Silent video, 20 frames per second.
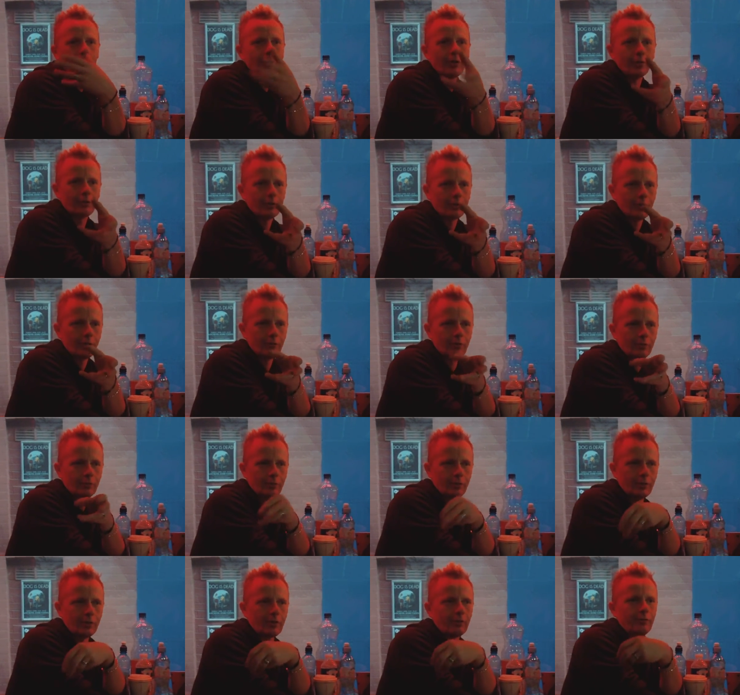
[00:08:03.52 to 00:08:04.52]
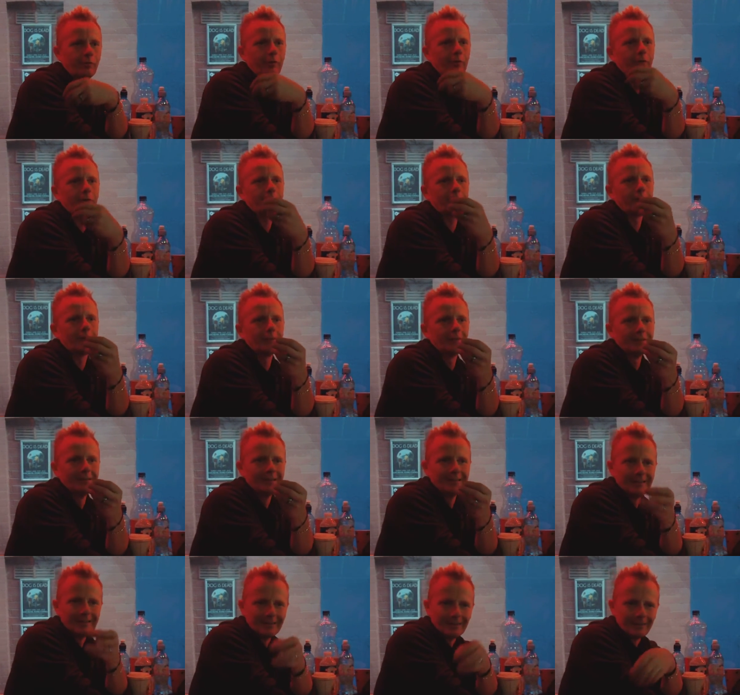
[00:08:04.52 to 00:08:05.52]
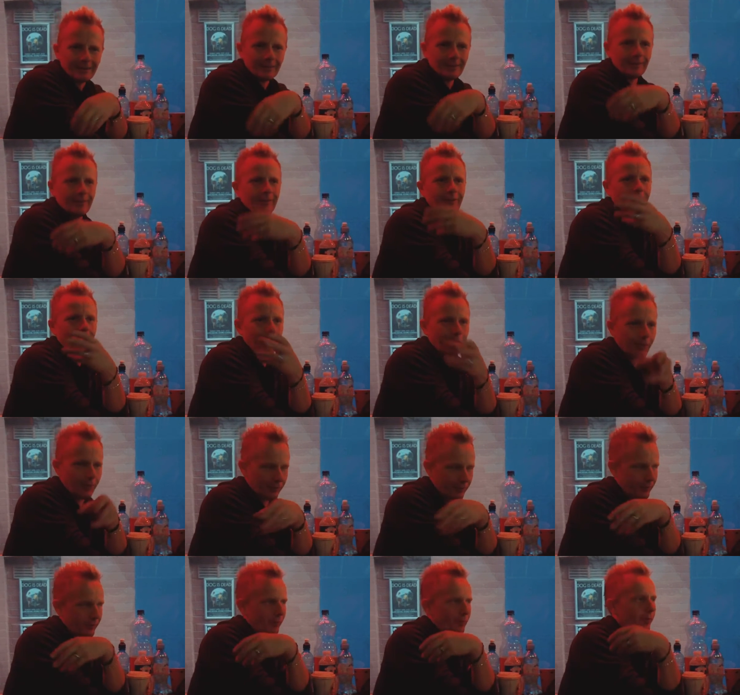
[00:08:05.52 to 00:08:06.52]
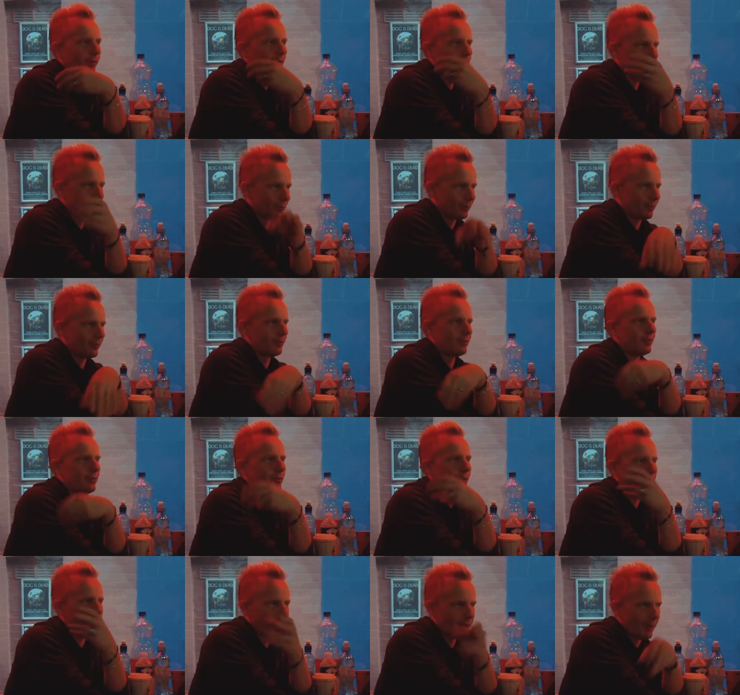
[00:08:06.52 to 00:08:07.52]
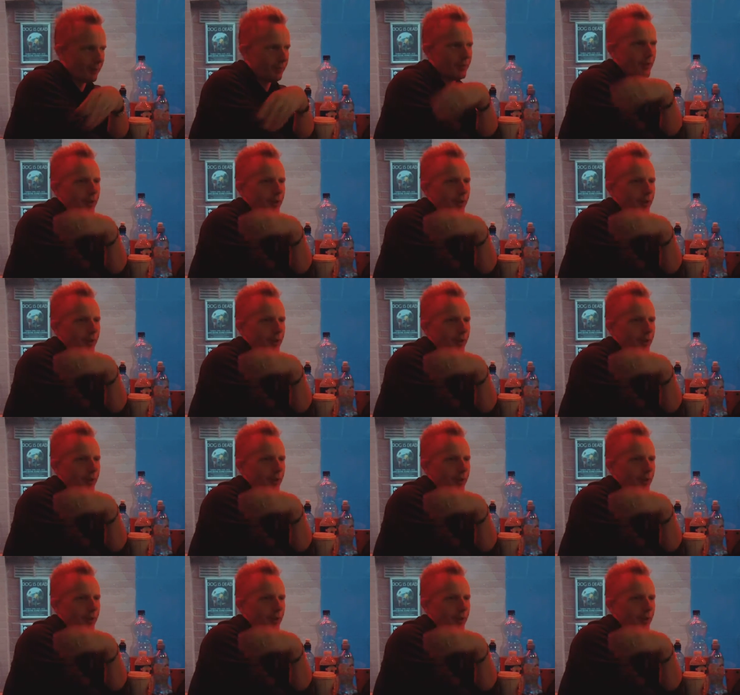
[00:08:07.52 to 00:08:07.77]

other shows where you kind of feel like, okay, we've got to try and work this audience and try and get them